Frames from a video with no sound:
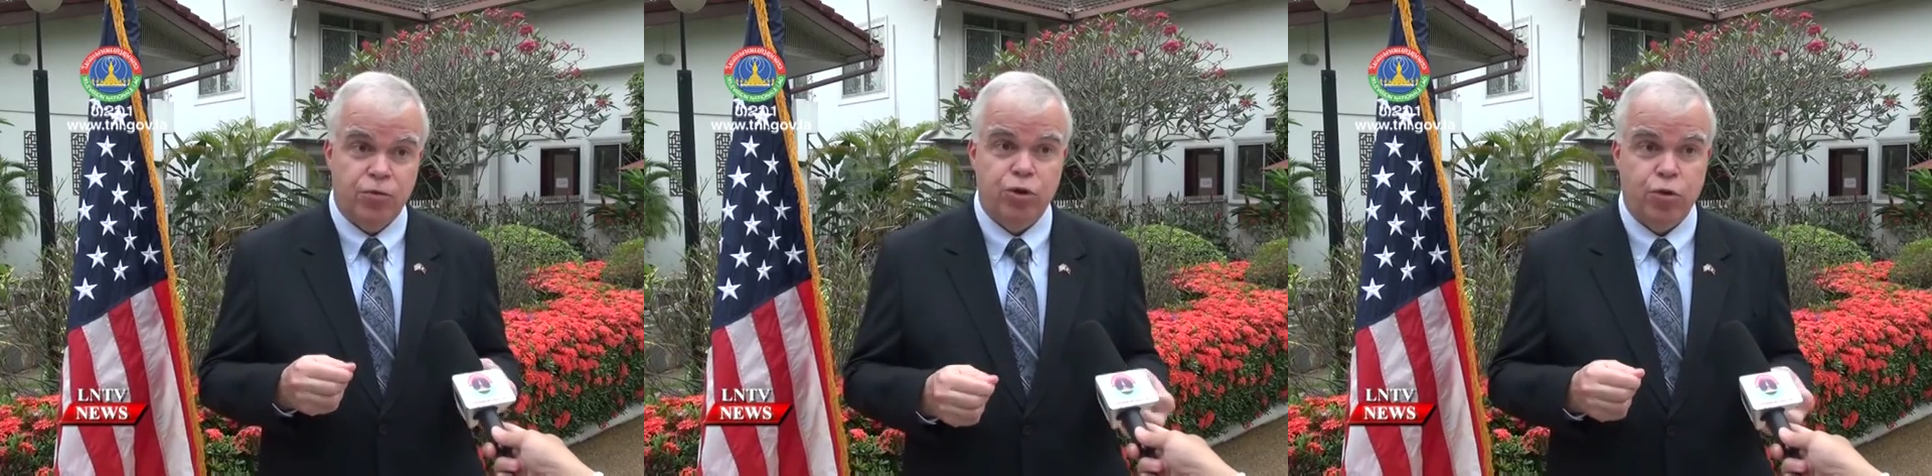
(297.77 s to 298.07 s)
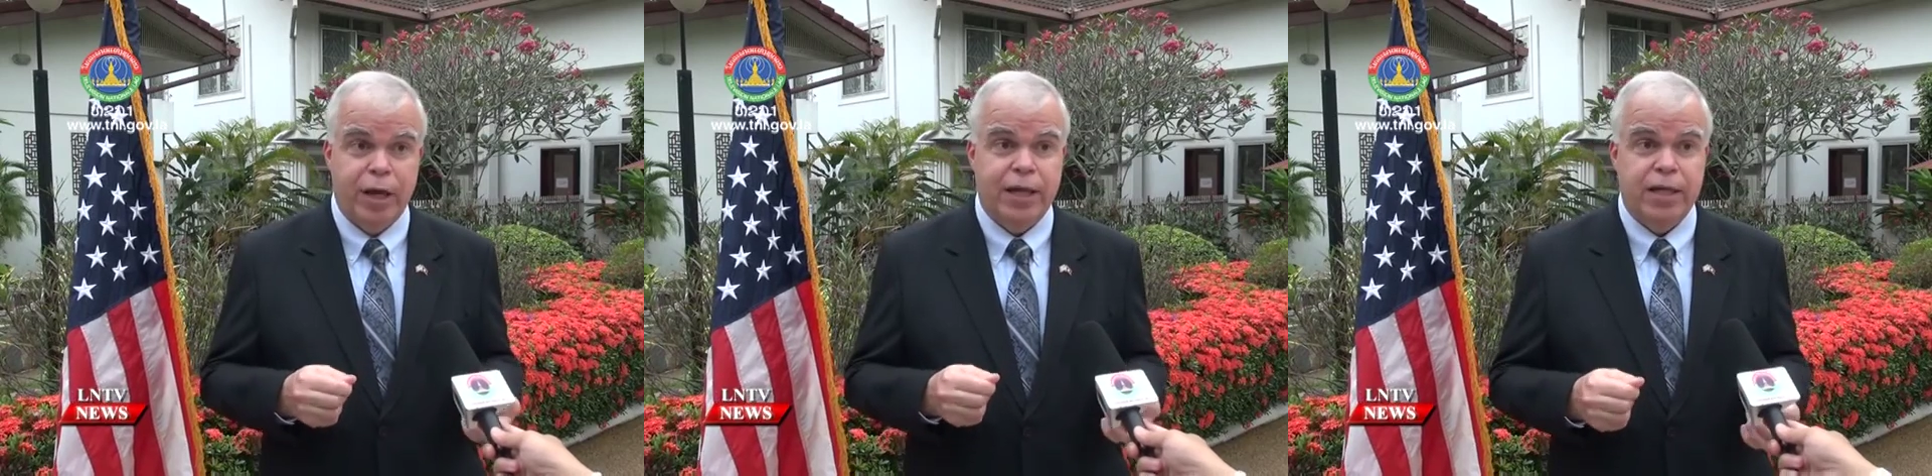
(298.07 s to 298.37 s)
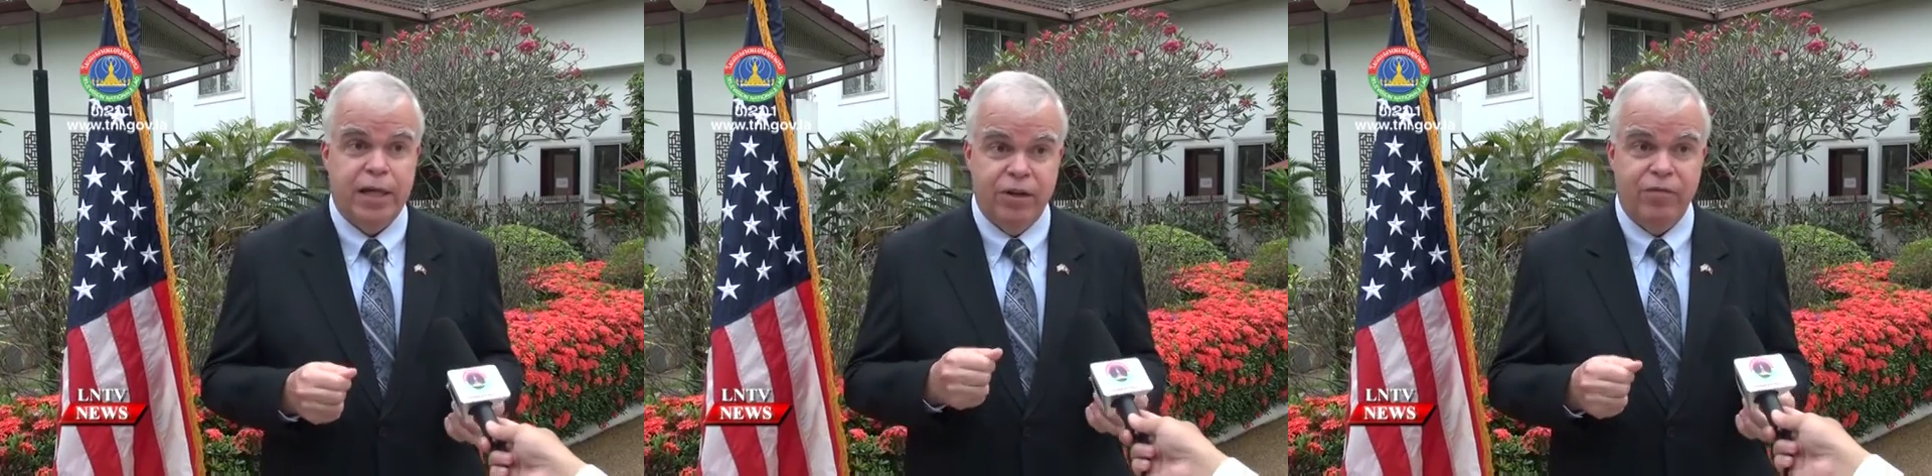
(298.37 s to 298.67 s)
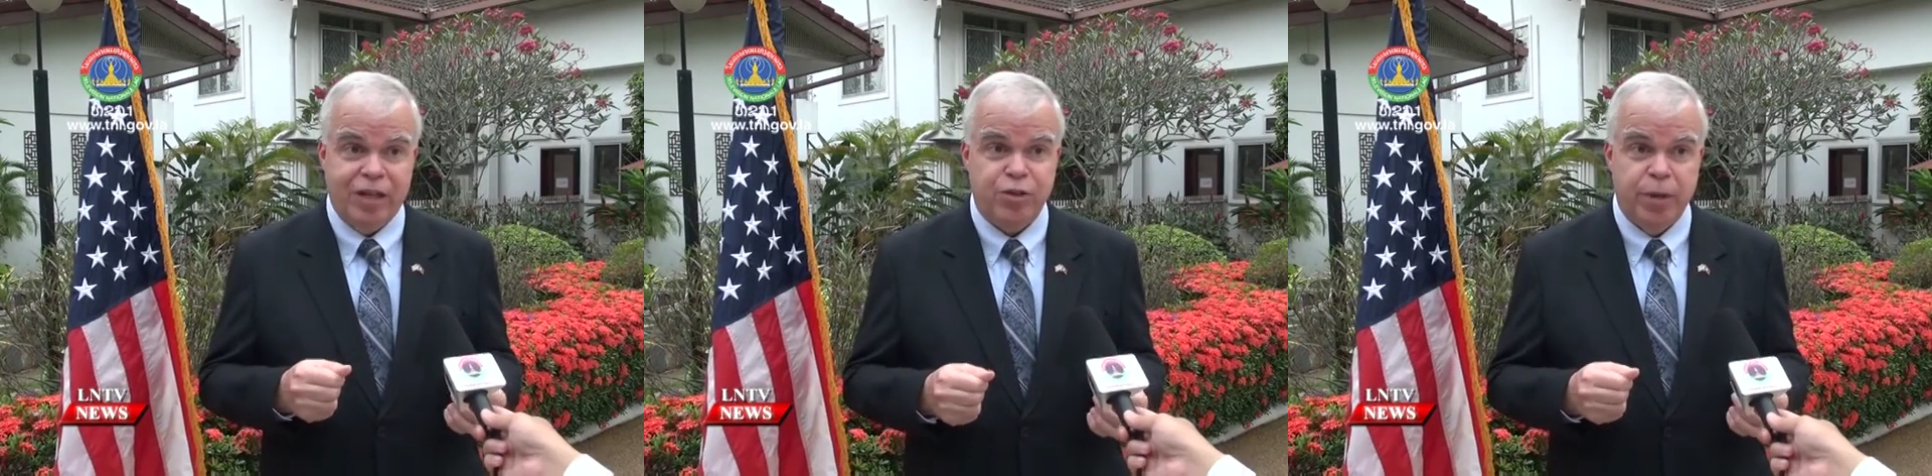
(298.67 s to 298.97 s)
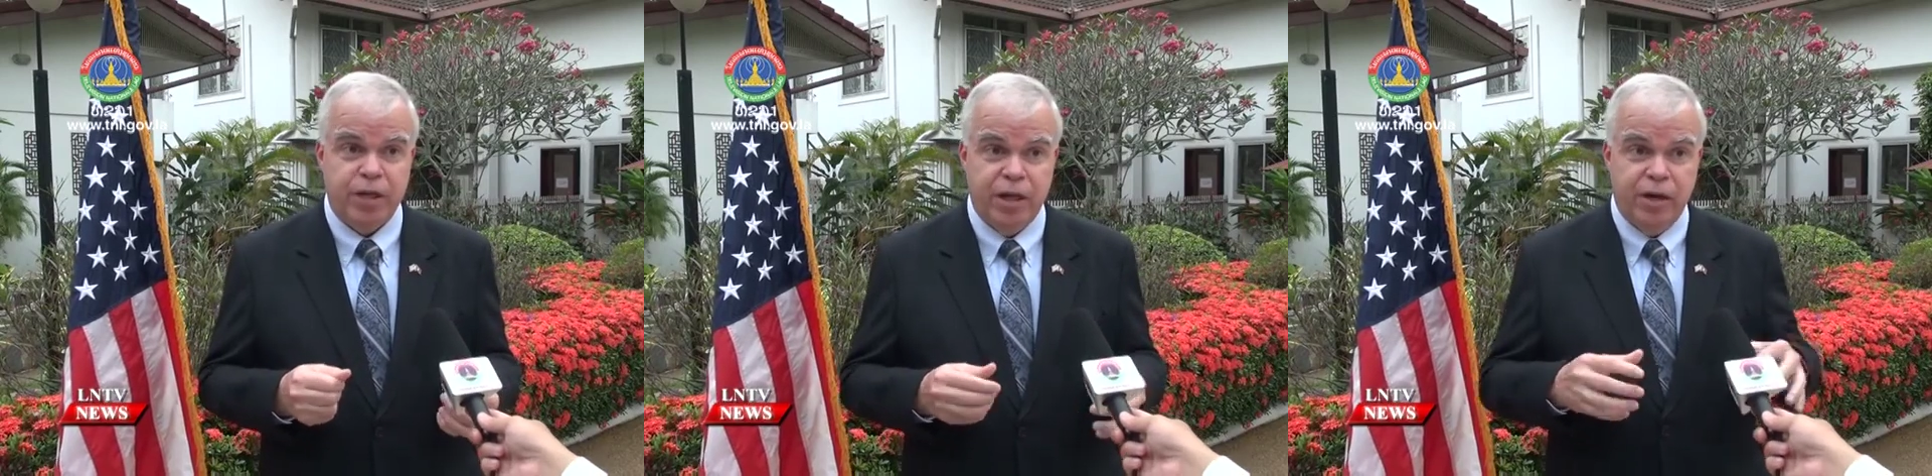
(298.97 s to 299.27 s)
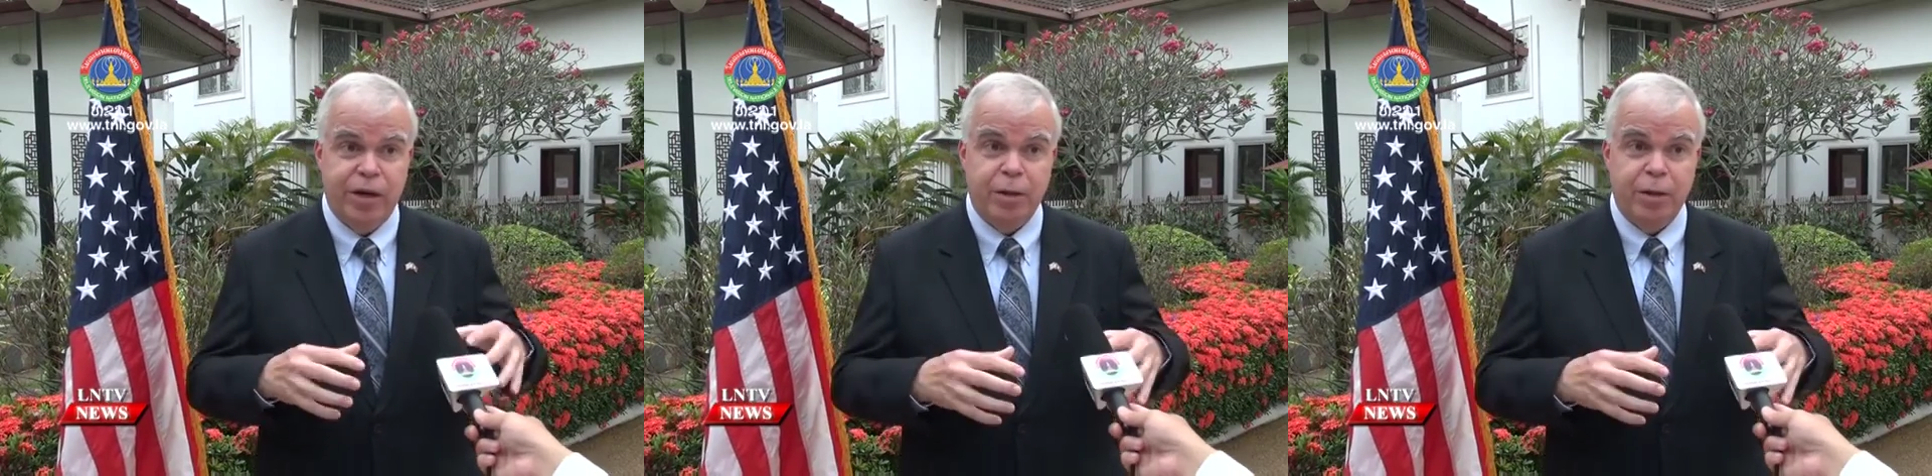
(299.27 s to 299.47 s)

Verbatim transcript: for trade and investment here